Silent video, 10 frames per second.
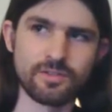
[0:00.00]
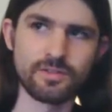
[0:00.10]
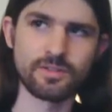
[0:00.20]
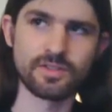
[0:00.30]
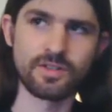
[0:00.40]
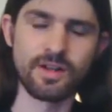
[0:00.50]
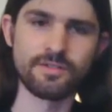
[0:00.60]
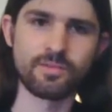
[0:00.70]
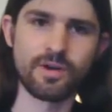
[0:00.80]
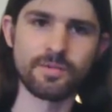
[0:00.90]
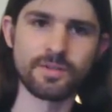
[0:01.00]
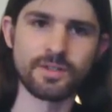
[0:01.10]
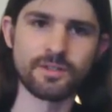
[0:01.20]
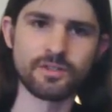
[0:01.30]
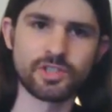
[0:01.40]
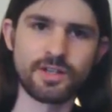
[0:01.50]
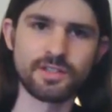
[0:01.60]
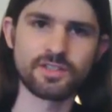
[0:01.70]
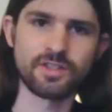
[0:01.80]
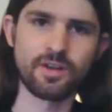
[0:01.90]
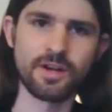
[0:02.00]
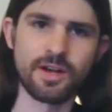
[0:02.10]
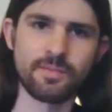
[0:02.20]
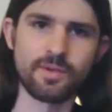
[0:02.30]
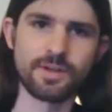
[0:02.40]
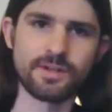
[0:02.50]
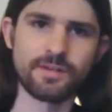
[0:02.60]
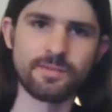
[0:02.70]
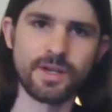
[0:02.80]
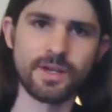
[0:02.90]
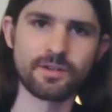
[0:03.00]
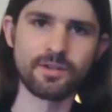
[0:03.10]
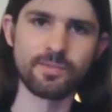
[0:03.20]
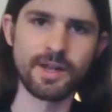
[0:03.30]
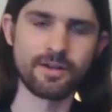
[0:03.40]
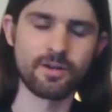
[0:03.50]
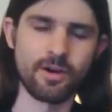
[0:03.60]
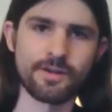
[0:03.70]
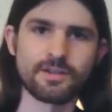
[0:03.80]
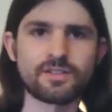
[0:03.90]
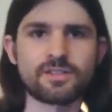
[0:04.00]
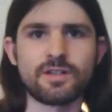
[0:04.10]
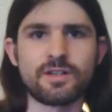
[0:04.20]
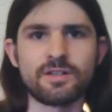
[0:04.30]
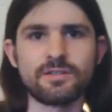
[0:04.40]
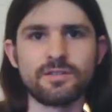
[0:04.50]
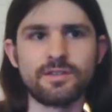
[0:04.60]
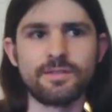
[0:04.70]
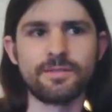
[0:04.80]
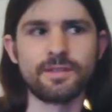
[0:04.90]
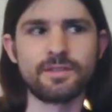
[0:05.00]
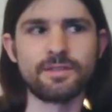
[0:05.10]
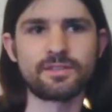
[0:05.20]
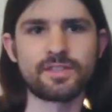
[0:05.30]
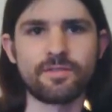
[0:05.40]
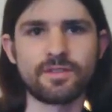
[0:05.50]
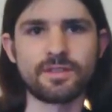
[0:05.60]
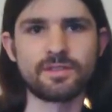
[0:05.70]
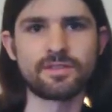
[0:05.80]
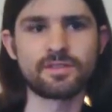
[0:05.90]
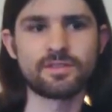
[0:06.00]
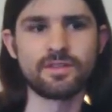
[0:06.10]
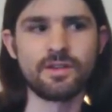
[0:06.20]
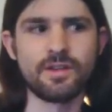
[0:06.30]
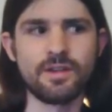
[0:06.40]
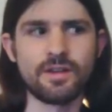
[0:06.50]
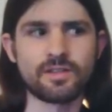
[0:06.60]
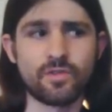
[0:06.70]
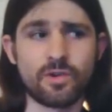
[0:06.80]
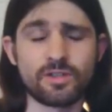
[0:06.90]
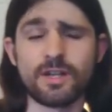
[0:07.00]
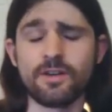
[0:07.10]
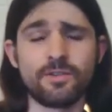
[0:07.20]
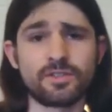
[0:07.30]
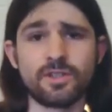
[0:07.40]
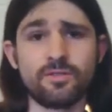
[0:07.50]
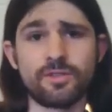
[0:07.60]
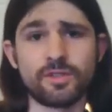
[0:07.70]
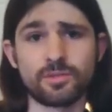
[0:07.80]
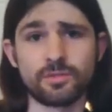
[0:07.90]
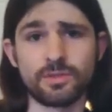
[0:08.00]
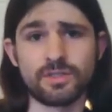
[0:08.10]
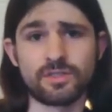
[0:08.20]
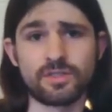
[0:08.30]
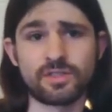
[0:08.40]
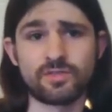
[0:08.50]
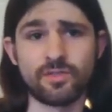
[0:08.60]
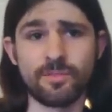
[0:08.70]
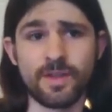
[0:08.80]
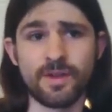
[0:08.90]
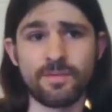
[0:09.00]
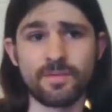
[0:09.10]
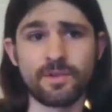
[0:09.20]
As a lot of you probably know, Shawn started out playing in a band called Blackout Arkansas in the 70s. As far as I know, there's no official releases from them.